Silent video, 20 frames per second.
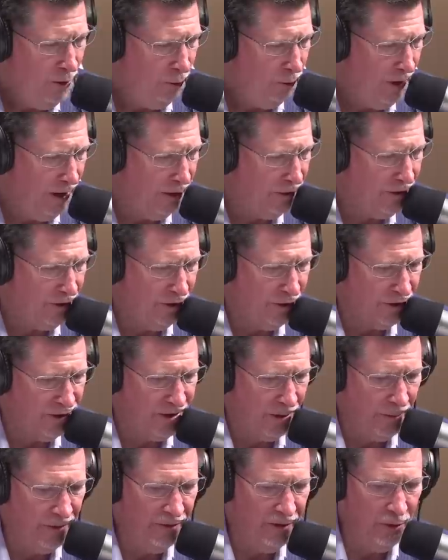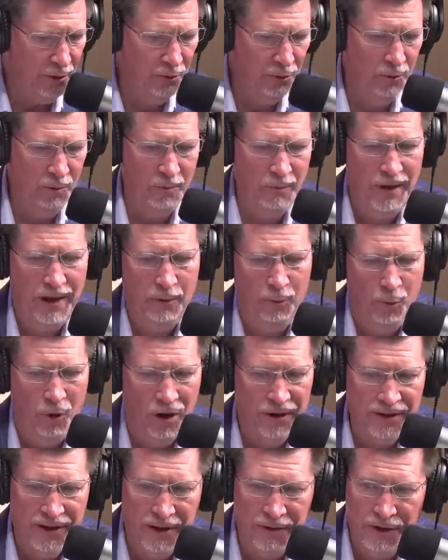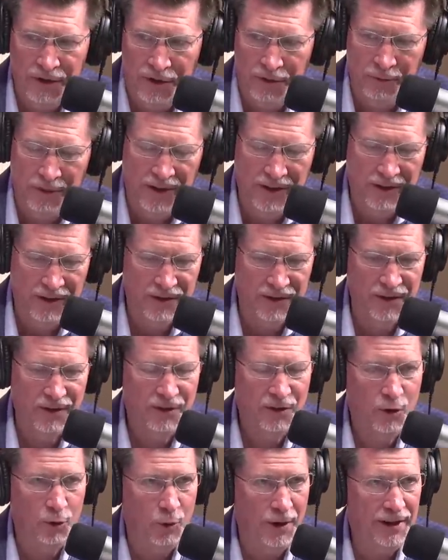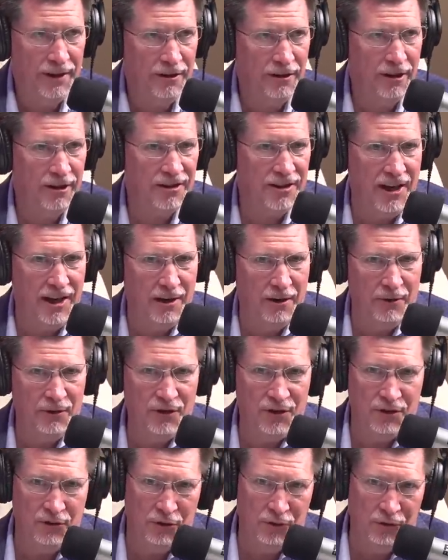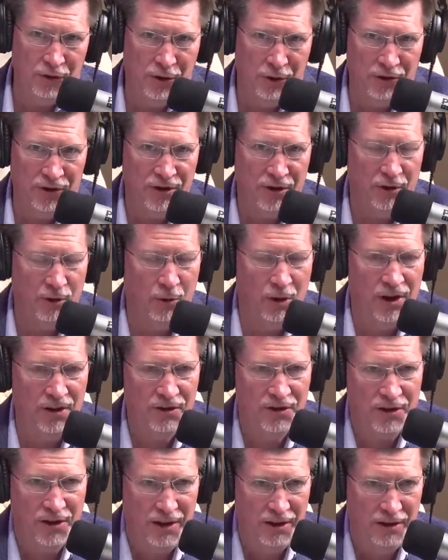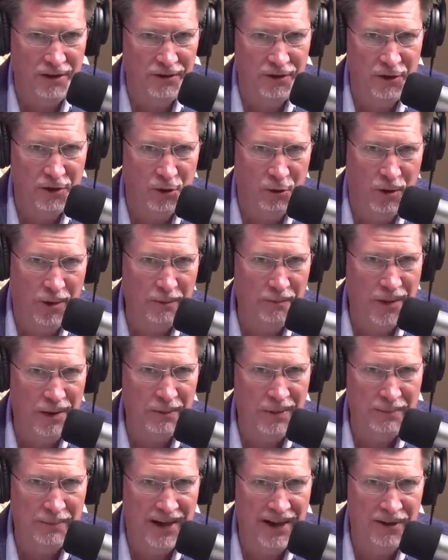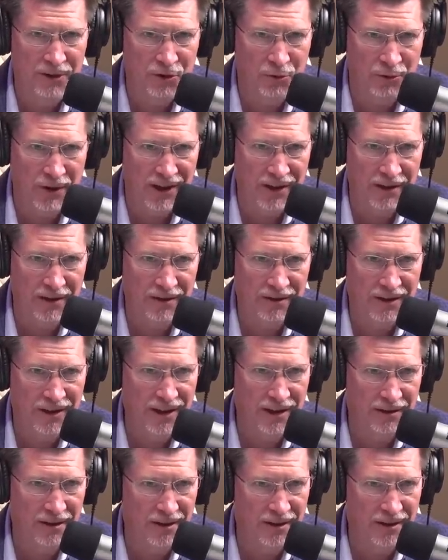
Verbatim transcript: Well, you know, some of you may walk down the street in quaint little towns and you'll notice a garage sale and you go up, maybe buy a trinket, get